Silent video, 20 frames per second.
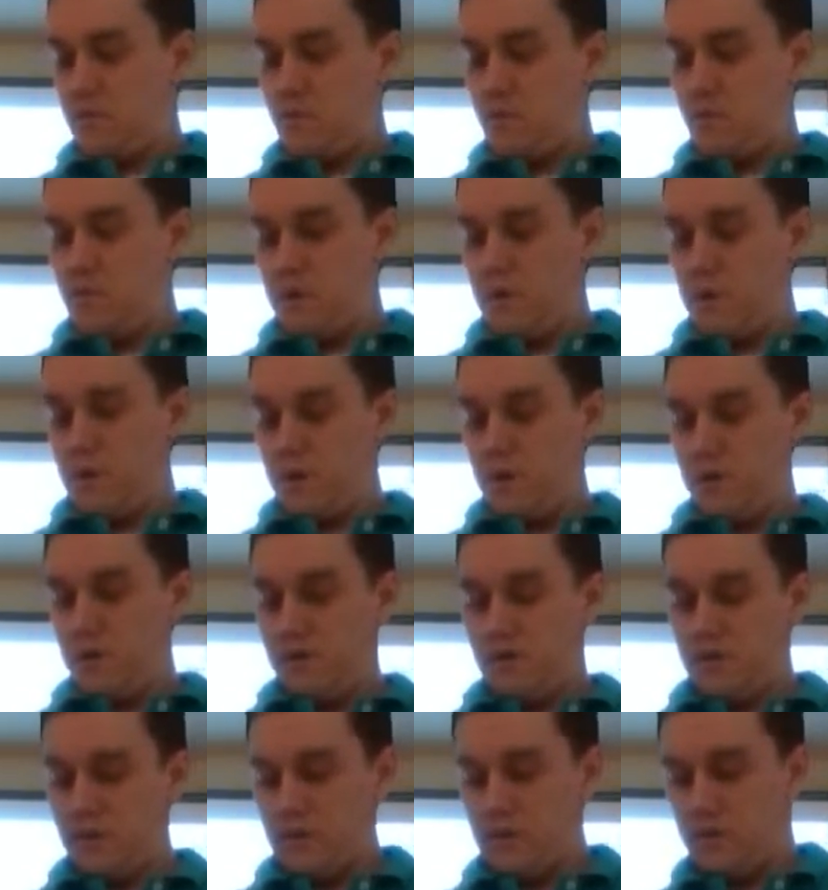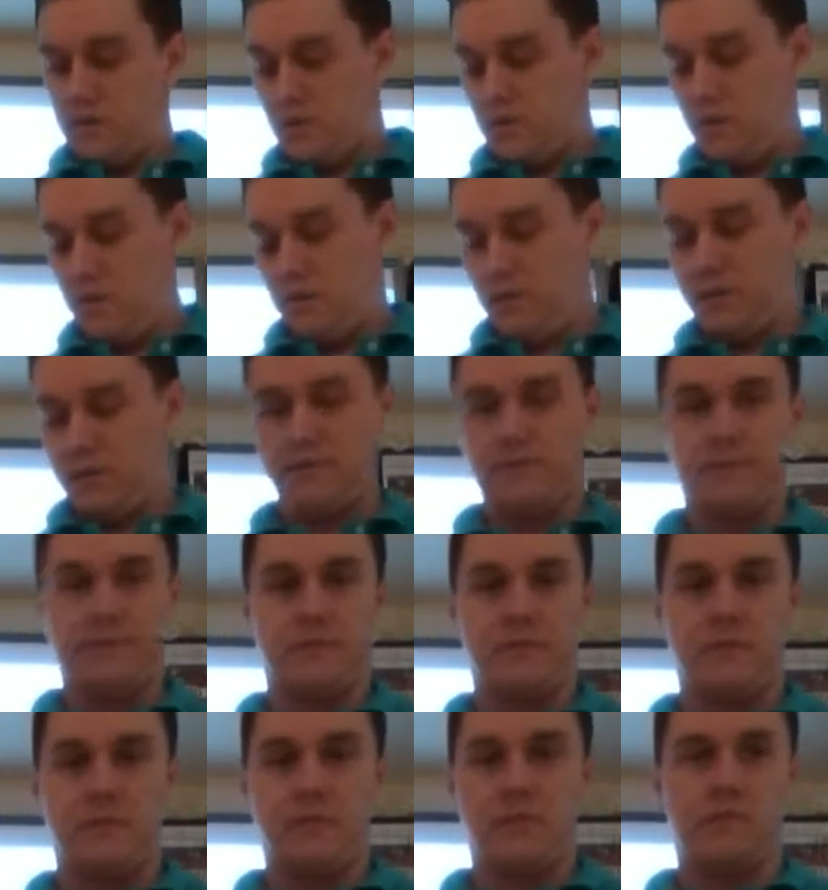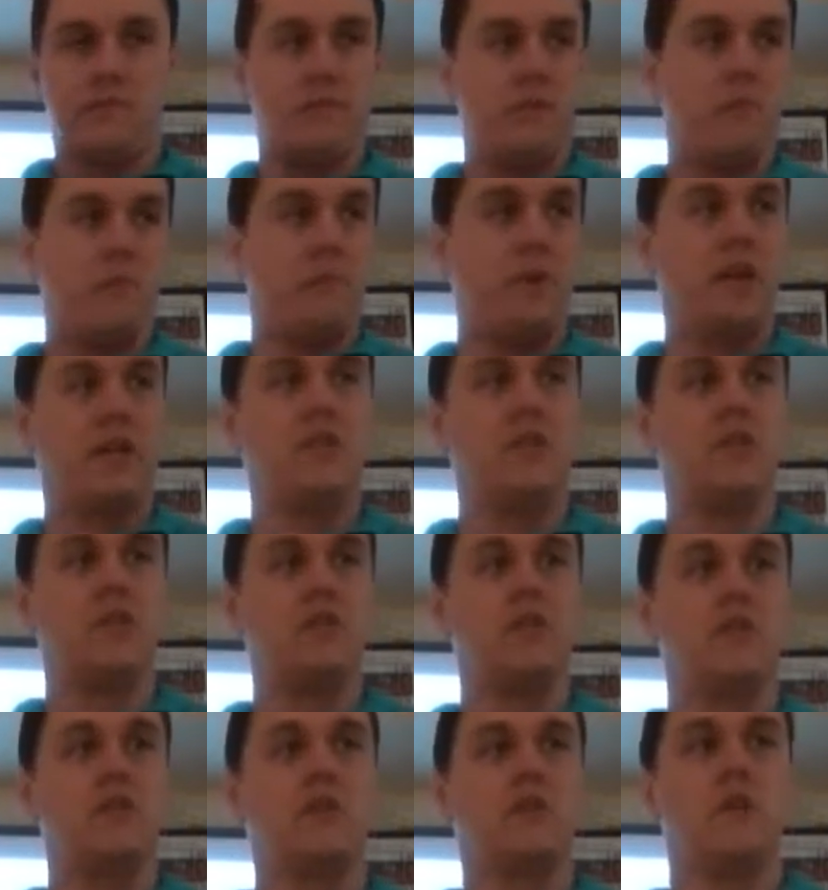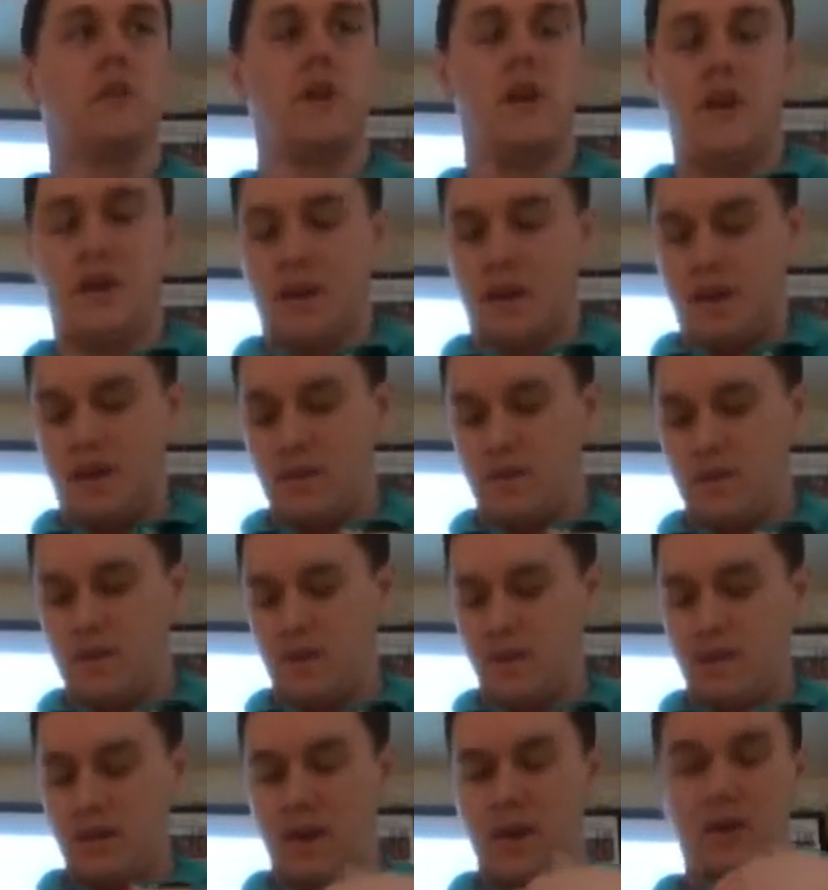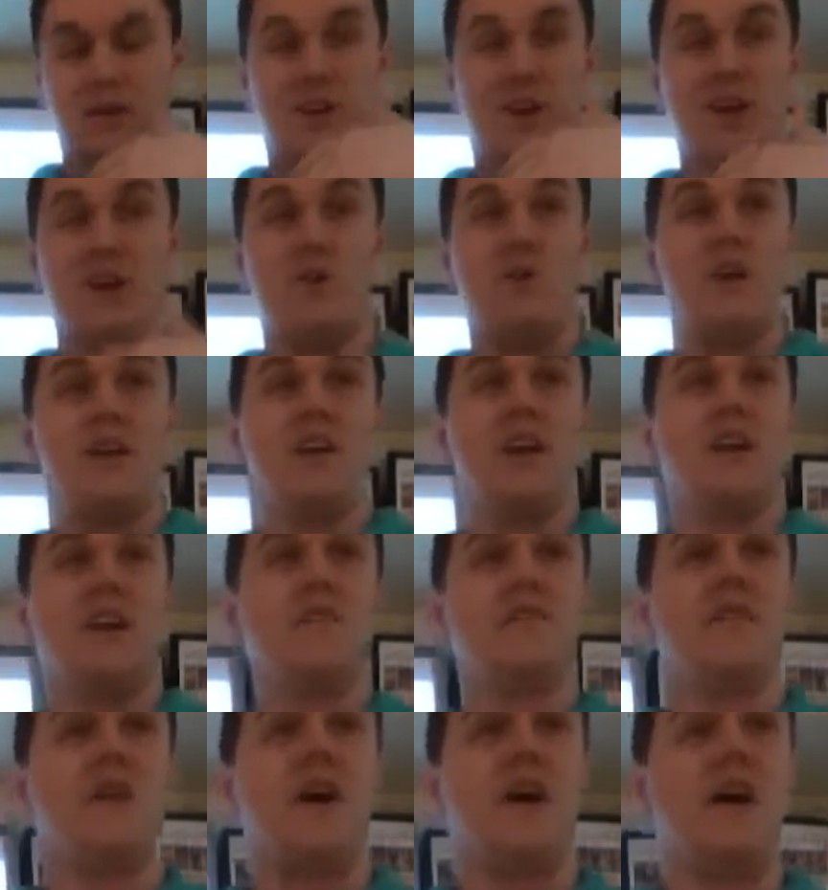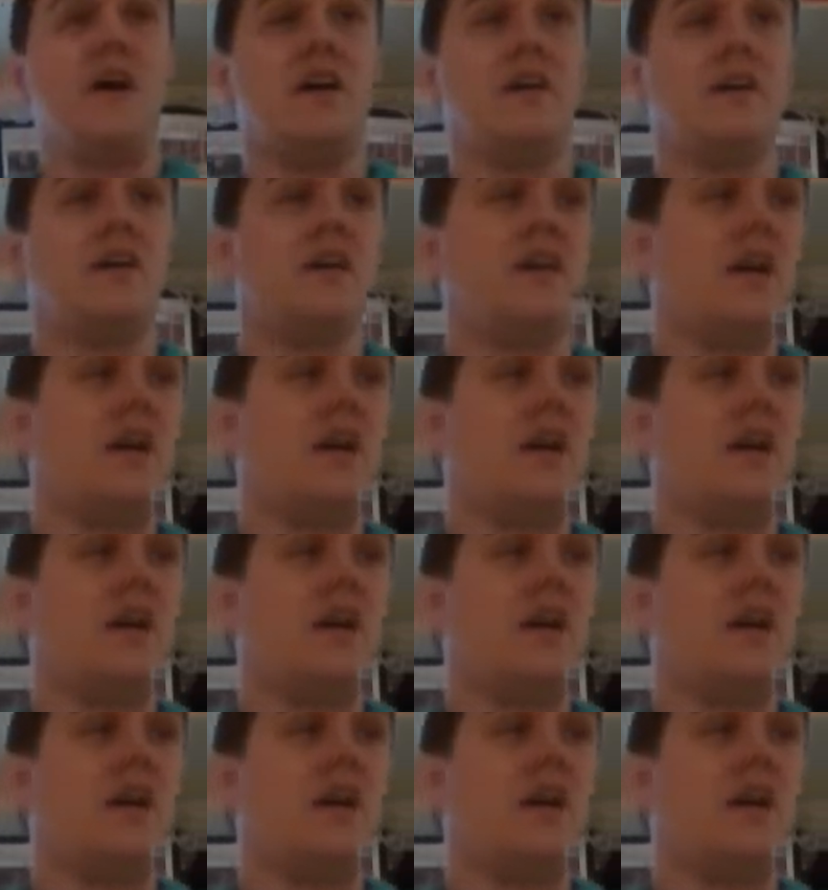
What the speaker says: words from pictures, and then trying to identify